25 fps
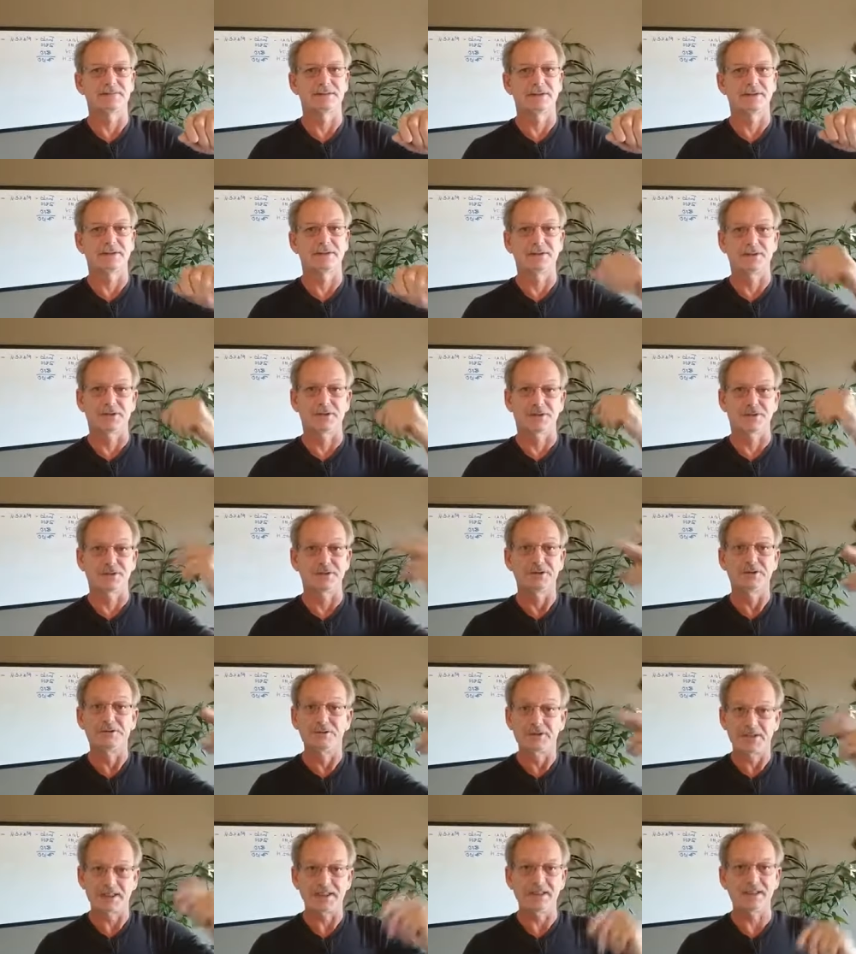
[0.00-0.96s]
Your
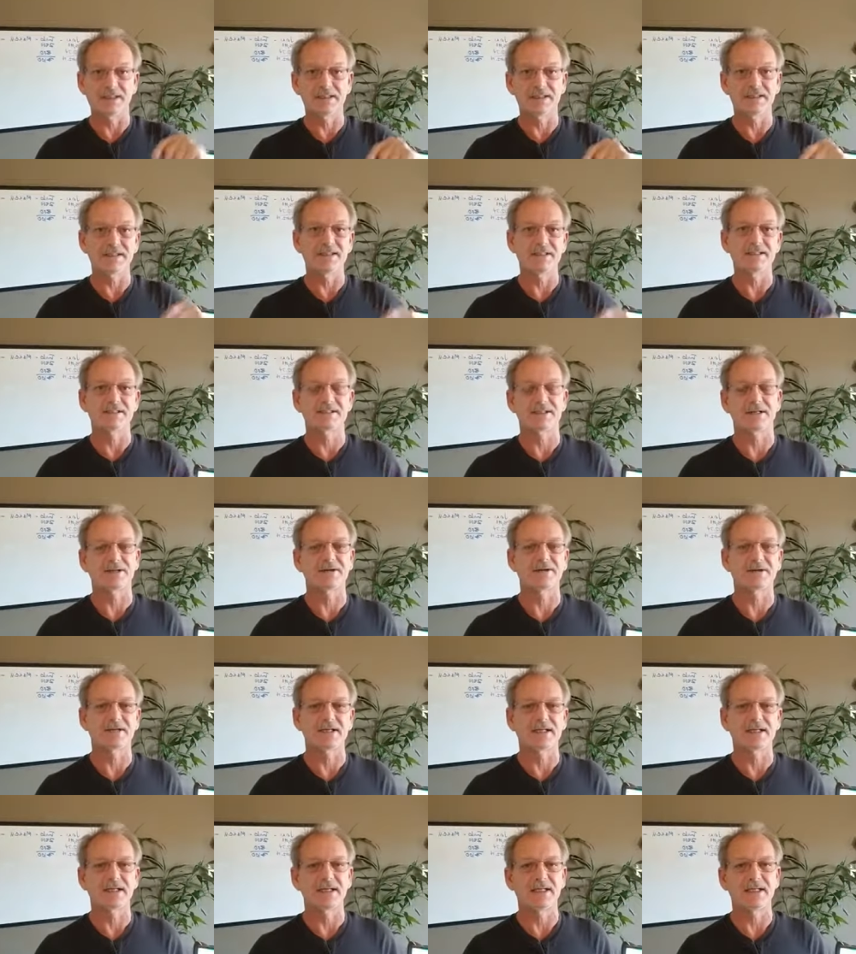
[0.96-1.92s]
utilities are
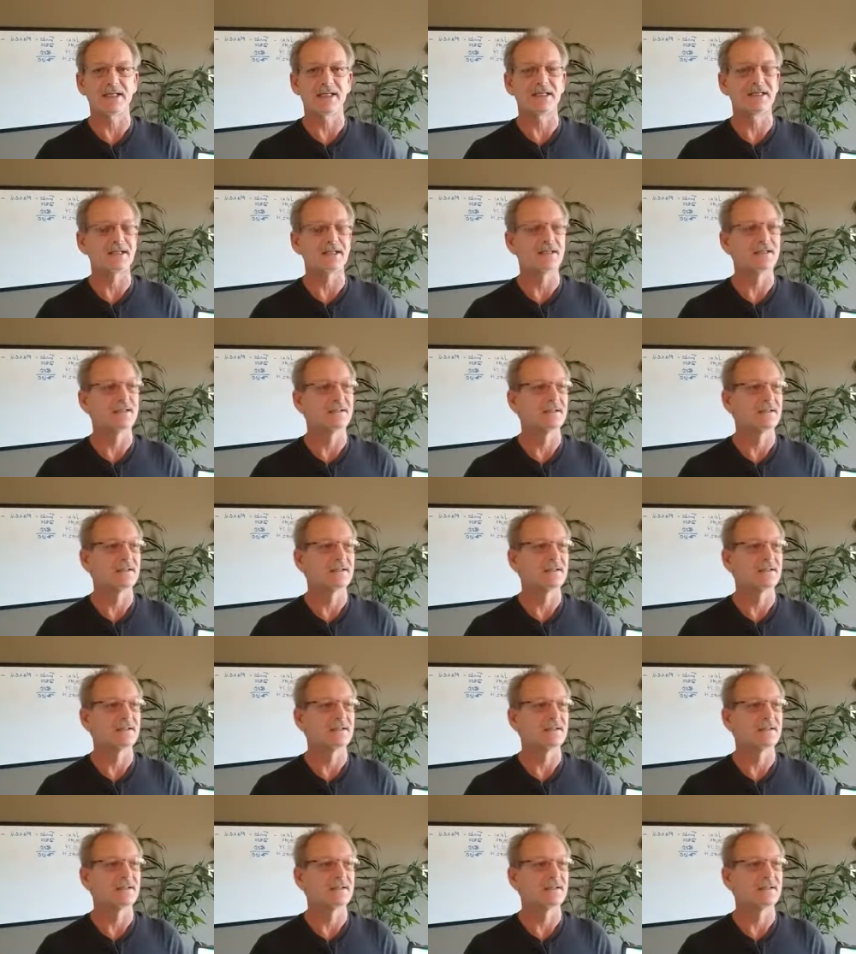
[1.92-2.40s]
a need.